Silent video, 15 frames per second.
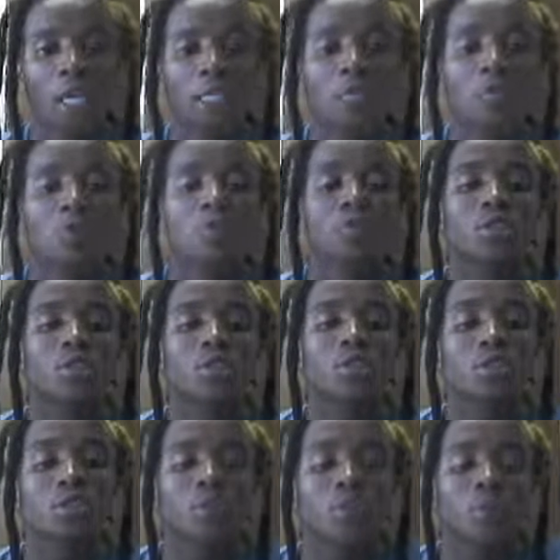it's not
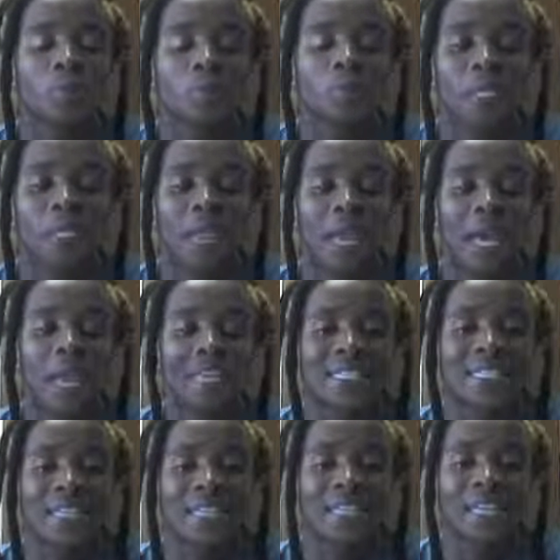supposed to be
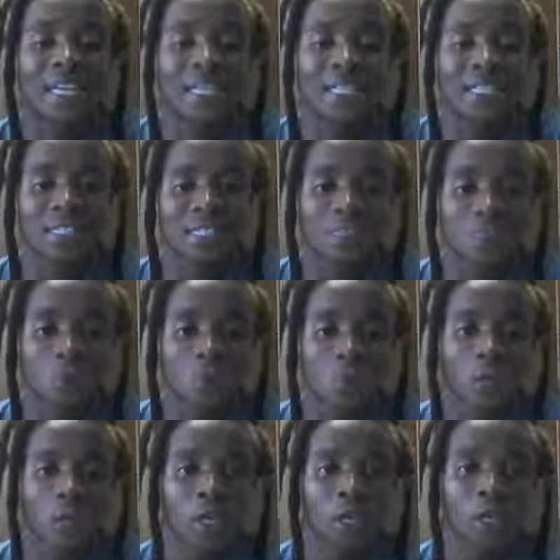exactly as this
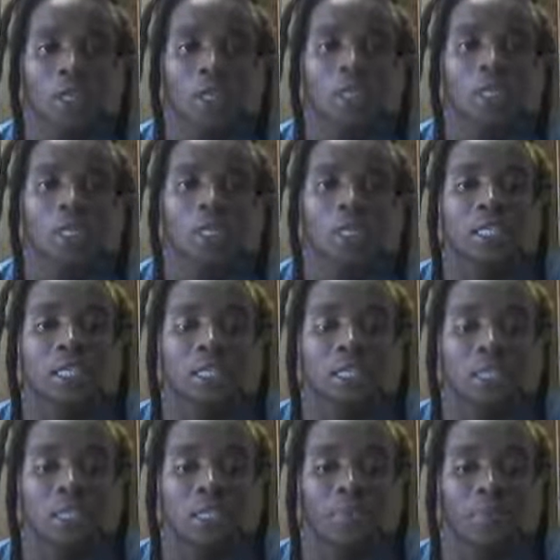one.
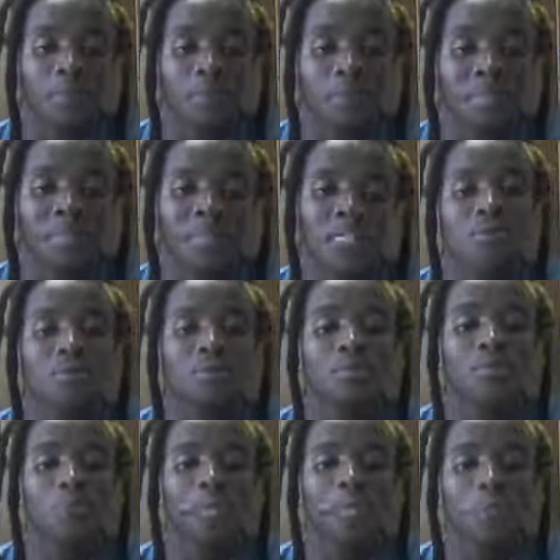But
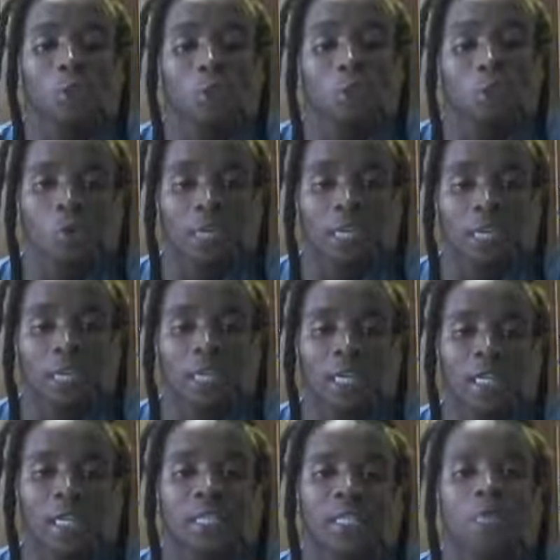just make sure that
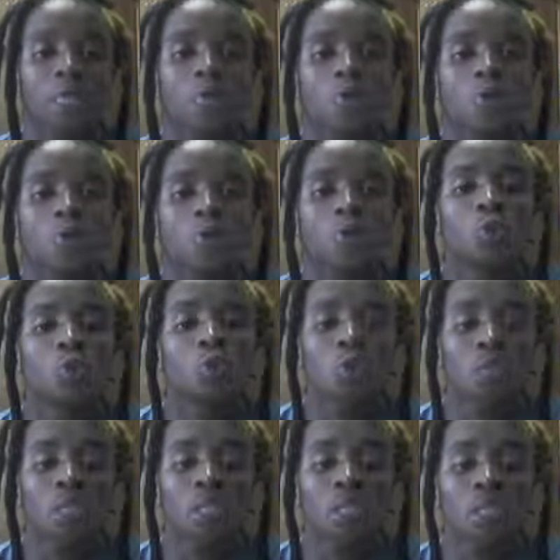the table you're
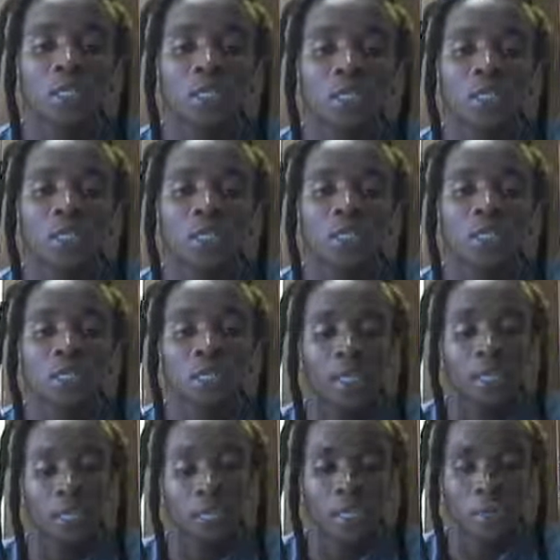using,
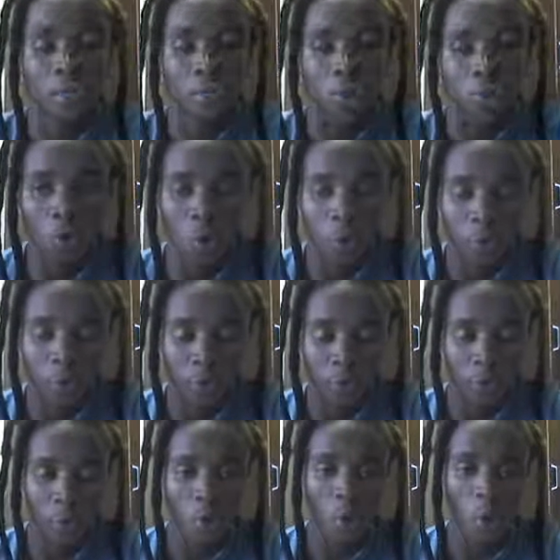it is good
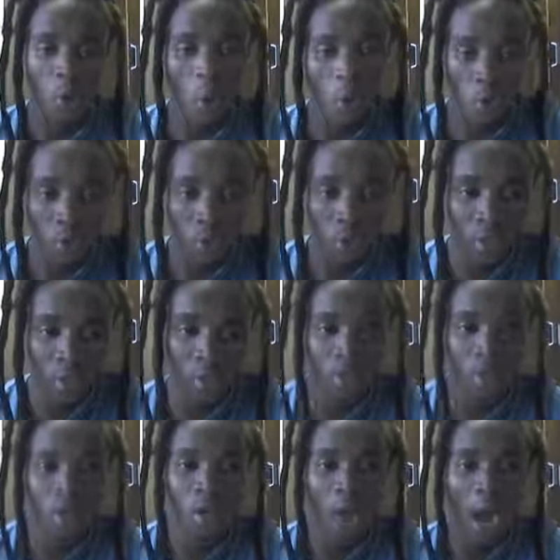for your own
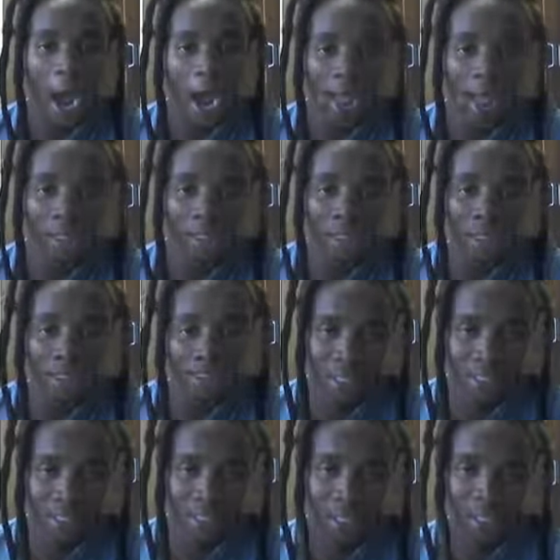
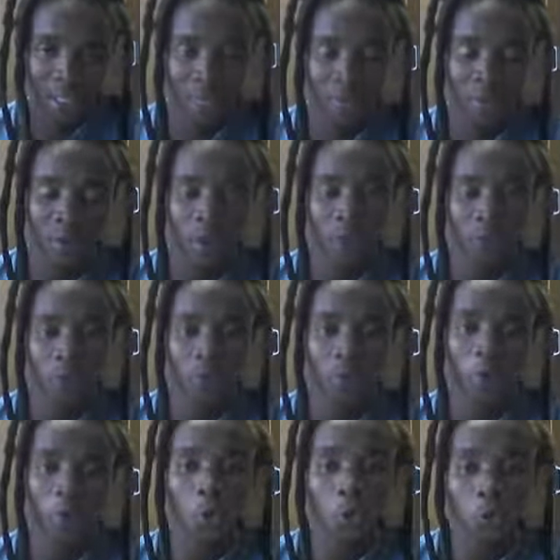understanding,
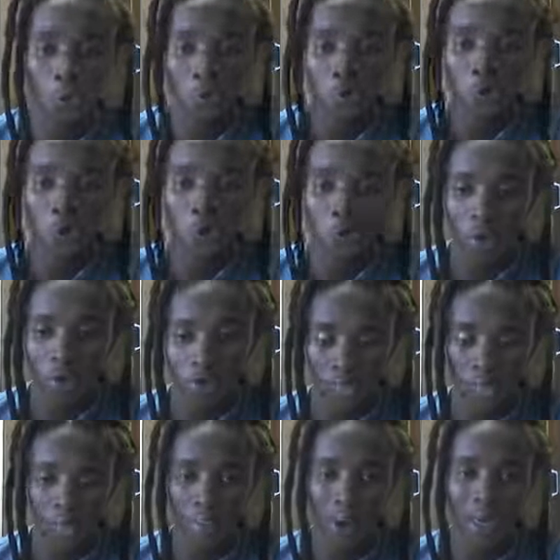for you
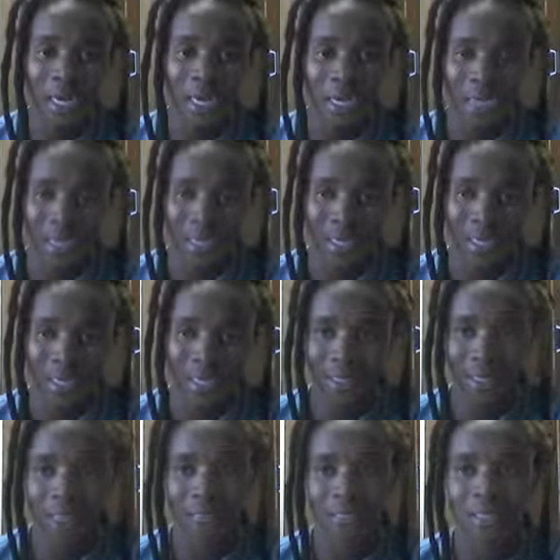only to understand
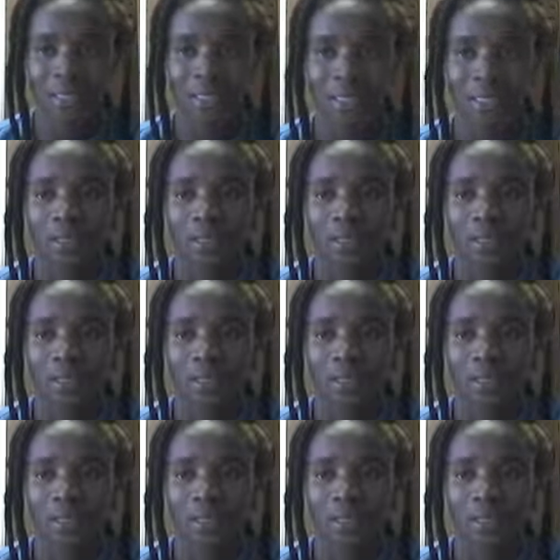it.